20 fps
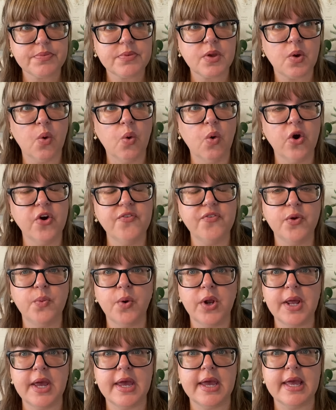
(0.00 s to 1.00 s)
Or if you
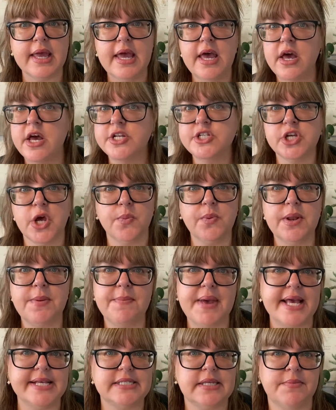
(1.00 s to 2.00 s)
don't want to
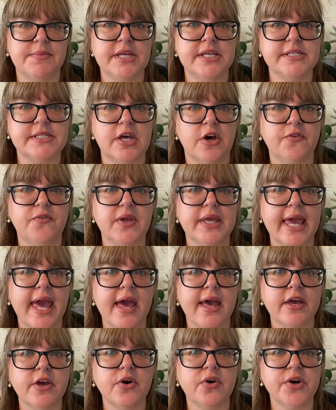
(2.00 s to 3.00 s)
make something yourself, you
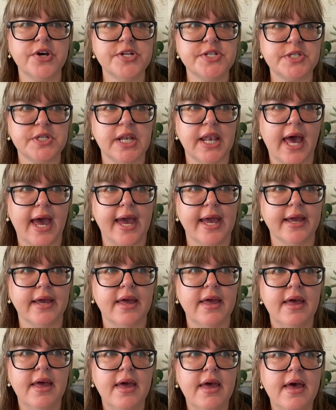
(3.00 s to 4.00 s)
can go to like
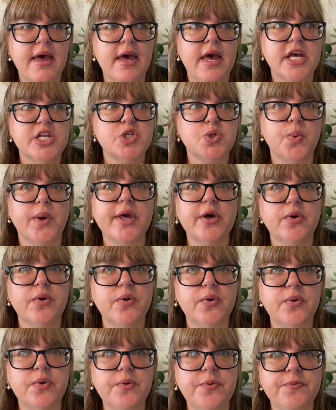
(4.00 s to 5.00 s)

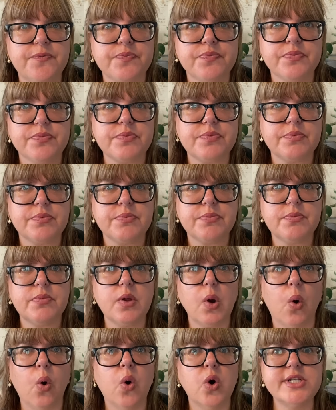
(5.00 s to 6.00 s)
Twinkle
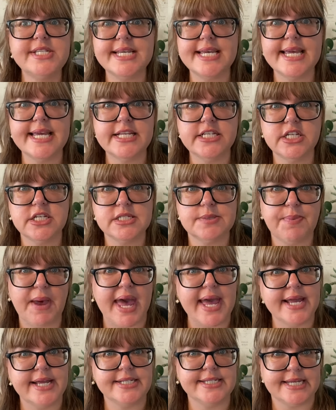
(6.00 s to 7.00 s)
or Teachers
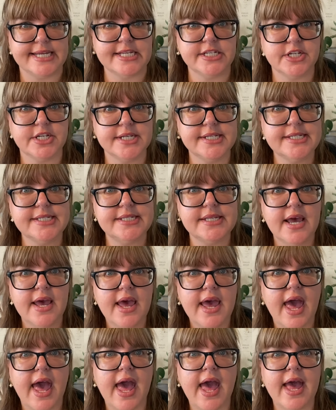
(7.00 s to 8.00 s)
Pay Teachers
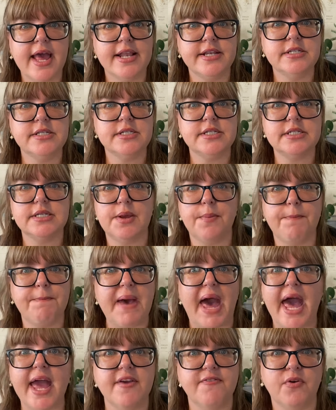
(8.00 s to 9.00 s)
and
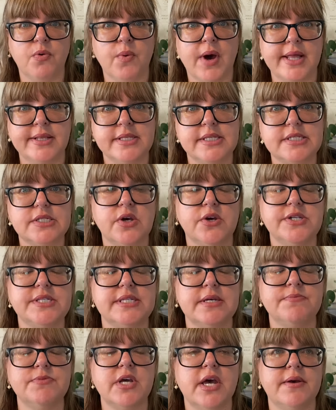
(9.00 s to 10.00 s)
pay for one. So
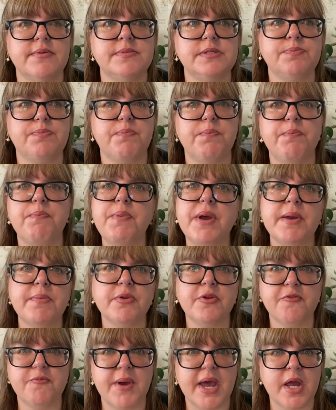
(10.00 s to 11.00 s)
sometimes
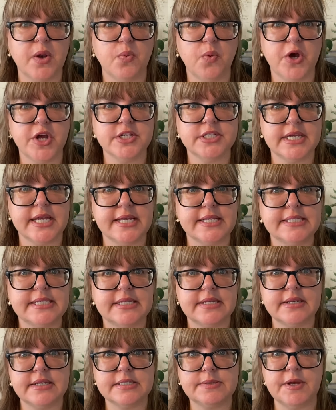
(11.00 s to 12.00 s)
people have made worksheets,
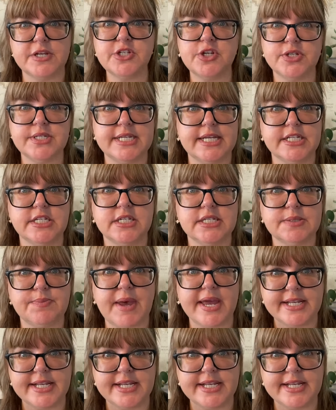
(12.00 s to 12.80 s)
especially on Teachers Pay